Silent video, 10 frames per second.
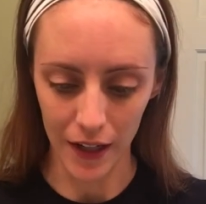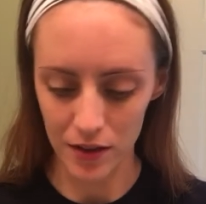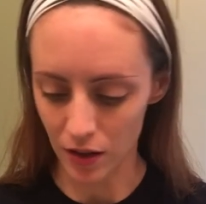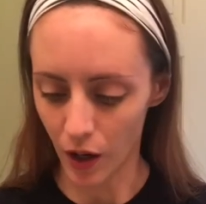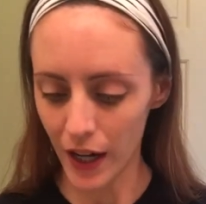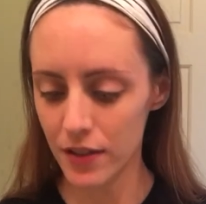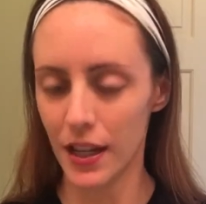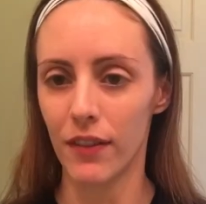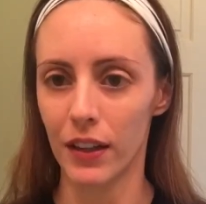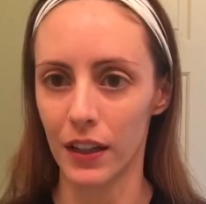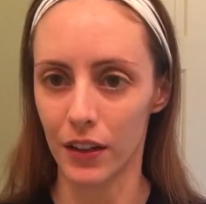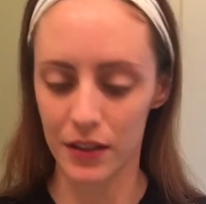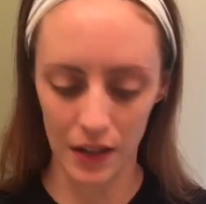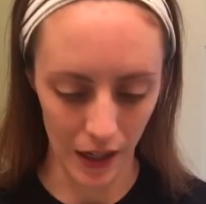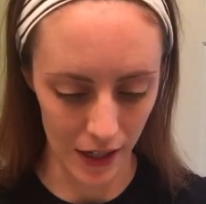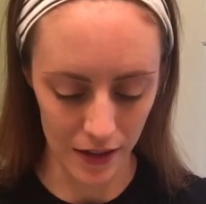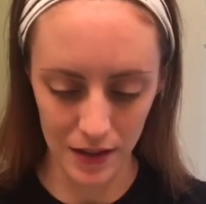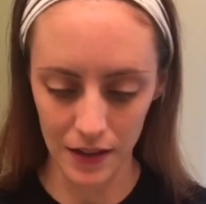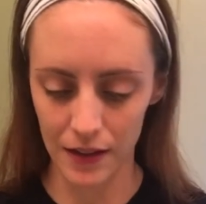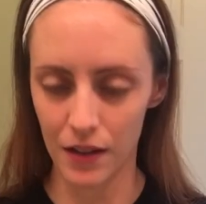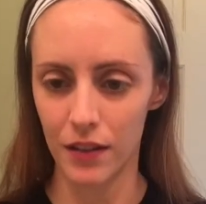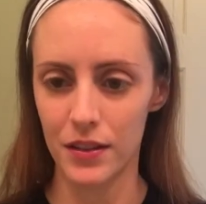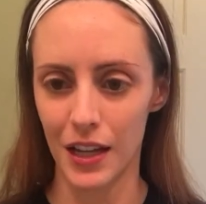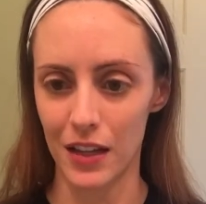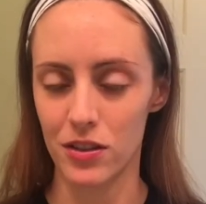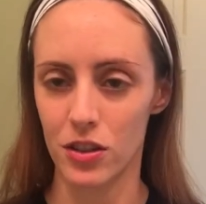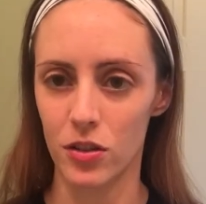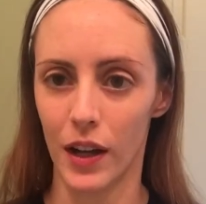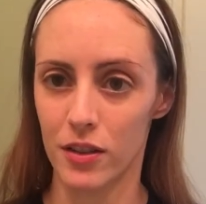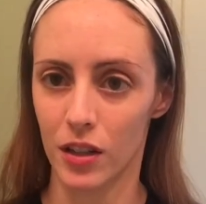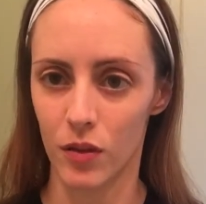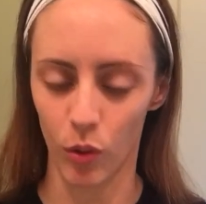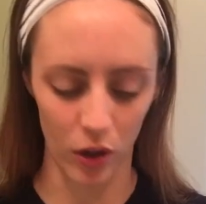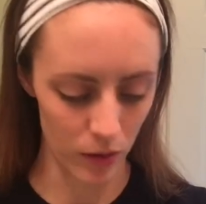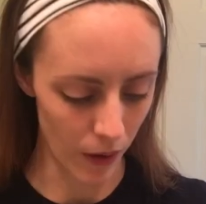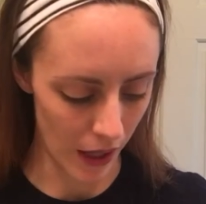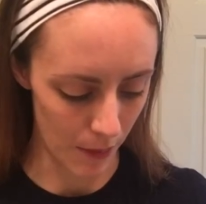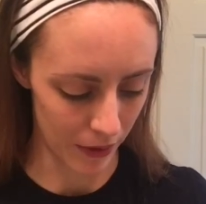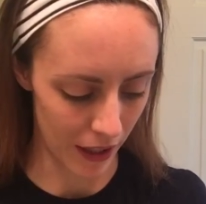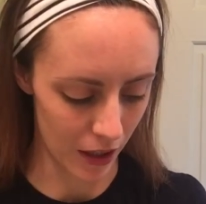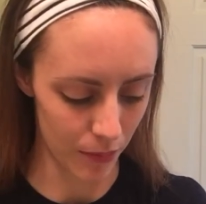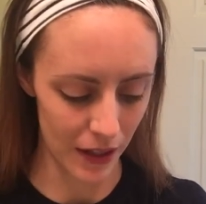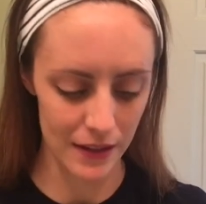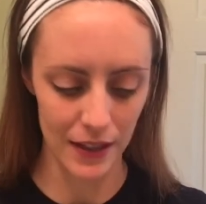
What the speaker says: So I just have a little tester, so it just comes with a small applicator, but it